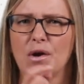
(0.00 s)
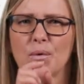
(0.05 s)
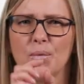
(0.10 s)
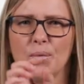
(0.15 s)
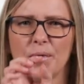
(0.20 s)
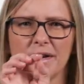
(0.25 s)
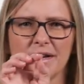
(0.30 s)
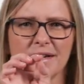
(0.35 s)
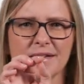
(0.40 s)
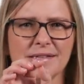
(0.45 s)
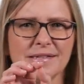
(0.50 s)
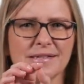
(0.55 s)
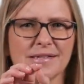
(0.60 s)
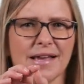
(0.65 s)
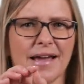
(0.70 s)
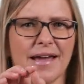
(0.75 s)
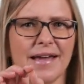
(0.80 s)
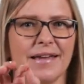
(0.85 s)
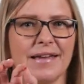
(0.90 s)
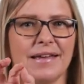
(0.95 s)
When I
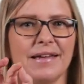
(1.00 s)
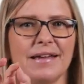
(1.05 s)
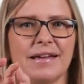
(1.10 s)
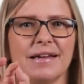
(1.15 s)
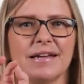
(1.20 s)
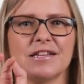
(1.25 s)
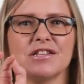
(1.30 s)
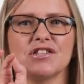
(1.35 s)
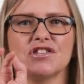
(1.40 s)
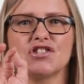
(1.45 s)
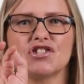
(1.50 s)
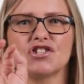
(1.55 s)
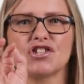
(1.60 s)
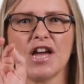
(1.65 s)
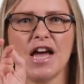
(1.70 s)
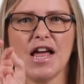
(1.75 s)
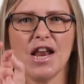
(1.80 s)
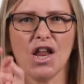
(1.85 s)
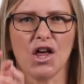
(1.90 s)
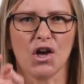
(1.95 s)
say
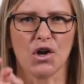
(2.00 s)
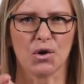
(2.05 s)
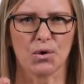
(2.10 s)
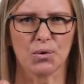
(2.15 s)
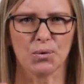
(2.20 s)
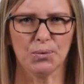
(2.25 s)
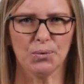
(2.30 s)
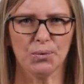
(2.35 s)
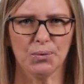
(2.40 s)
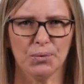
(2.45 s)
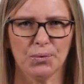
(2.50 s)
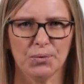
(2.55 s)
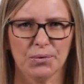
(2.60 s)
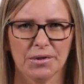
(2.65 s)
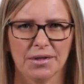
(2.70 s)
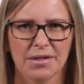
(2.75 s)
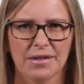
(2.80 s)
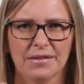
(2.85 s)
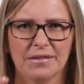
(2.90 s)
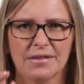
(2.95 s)
jello,
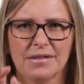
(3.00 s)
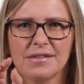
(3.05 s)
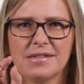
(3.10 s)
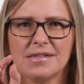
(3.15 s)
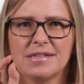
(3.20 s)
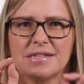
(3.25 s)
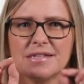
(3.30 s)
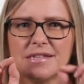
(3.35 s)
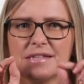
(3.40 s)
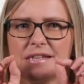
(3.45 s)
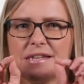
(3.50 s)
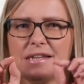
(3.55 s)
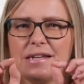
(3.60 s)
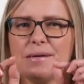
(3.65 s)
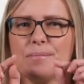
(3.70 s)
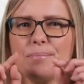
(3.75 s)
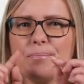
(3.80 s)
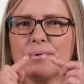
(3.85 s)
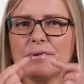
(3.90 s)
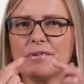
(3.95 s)
the
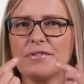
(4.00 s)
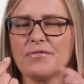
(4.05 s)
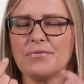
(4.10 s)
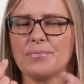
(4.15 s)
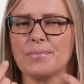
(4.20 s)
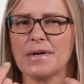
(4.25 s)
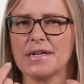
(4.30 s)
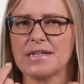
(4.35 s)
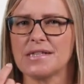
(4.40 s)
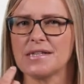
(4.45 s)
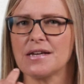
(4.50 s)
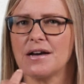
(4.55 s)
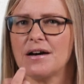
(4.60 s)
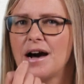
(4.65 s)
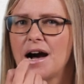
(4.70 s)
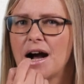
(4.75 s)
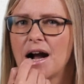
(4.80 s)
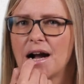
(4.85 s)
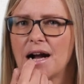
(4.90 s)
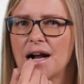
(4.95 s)
tip of my
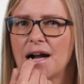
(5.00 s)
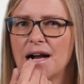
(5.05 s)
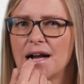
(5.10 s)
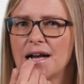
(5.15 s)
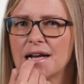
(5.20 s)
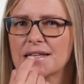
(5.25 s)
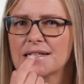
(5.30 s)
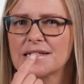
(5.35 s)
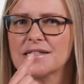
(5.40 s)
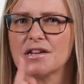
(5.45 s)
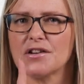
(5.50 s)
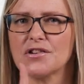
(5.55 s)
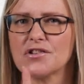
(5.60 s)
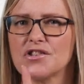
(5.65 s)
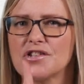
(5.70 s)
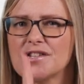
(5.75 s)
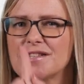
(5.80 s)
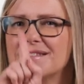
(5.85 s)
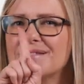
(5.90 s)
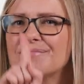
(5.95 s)
tongue
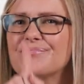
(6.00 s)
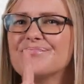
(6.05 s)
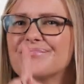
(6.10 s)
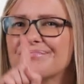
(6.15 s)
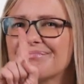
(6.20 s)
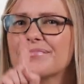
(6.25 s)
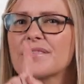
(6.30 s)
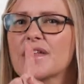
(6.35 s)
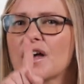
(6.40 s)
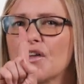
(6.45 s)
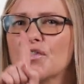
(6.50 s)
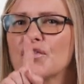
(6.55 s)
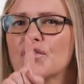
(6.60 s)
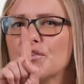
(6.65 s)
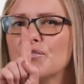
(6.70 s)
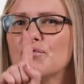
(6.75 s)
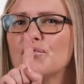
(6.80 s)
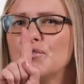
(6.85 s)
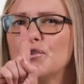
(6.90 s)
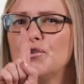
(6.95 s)
touches
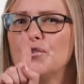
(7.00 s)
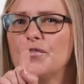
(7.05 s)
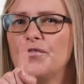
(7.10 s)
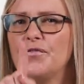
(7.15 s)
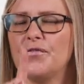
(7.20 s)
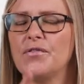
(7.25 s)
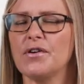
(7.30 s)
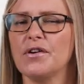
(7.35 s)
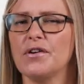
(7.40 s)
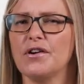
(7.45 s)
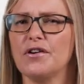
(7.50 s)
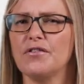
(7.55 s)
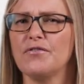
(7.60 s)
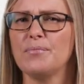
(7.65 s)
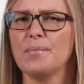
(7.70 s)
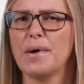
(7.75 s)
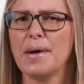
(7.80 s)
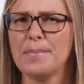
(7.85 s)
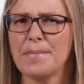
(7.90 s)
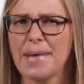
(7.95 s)
the roof of
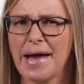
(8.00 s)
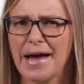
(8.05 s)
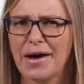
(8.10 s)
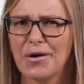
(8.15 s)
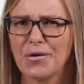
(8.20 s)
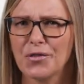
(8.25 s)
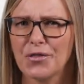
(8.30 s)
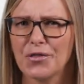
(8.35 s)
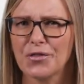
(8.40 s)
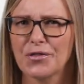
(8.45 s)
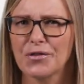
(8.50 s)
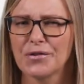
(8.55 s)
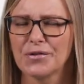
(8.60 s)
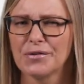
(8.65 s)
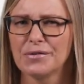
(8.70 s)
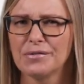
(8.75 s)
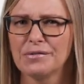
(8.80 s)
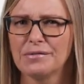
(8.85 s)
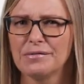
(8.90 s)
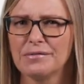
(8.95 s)
my mouth.
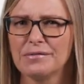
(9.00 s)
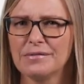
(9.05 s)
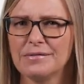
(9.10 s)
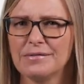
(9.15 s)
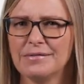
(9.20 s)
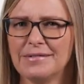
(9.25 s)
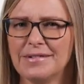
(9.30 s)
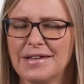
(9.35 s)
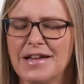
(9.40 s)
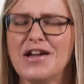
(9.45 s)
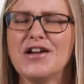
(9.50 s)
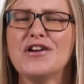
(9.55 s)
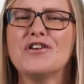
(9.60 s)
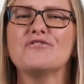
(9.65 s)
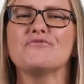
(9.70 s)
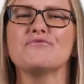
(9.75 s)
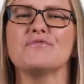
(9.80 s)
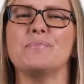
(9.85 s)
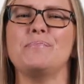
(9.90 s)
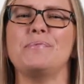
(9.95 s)

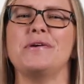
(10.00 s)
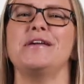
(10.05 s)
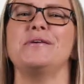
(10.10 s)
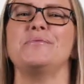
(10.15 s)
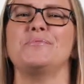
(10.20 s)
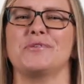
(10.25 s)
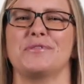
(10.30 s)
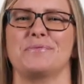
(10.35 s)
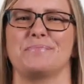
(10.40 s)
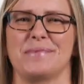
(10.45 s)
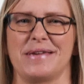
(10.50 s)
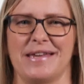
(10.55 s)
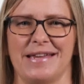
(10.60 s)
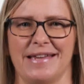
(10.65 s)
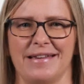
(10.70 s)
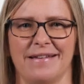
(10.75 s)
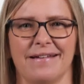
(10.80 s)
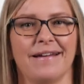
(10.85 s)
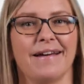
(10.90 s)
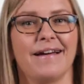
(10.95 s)
Repeat with
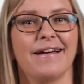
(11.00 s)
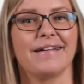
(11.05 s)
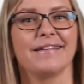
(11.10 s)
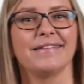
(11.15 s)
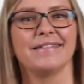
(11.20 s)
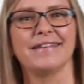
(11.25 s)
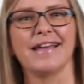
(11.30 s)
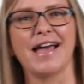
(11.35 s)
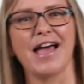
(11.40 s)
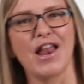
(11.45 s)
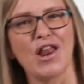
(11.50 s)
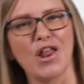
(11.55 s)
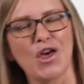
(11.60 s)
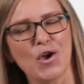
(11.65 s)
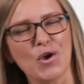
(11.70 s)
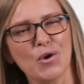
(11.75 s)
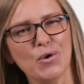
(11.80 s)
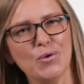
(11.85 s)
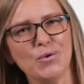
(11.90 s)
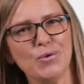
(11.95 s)
me.
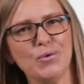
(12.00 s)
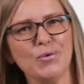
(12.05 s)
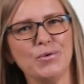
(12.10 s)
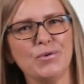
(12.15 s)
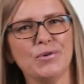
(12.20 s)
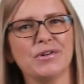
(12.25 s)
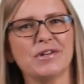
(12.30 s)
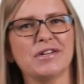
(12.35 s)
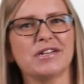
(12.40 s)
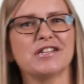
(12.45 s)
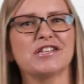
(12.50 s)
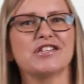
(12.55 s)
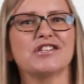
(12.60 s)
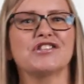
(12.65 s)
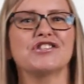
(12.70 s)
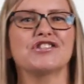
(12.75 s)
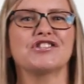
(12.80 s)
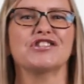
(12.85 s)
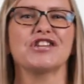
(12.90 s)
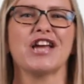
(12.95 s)
Yellow,
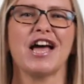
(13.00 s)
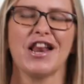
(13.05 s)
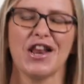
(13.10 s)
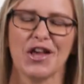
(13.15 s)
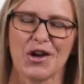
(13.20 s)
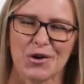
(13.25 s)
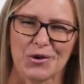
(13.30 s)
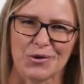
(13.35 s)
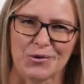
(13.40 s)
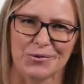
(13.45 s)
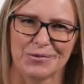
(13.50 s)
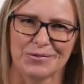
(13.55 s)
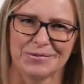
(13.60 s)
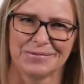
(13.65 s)
jello.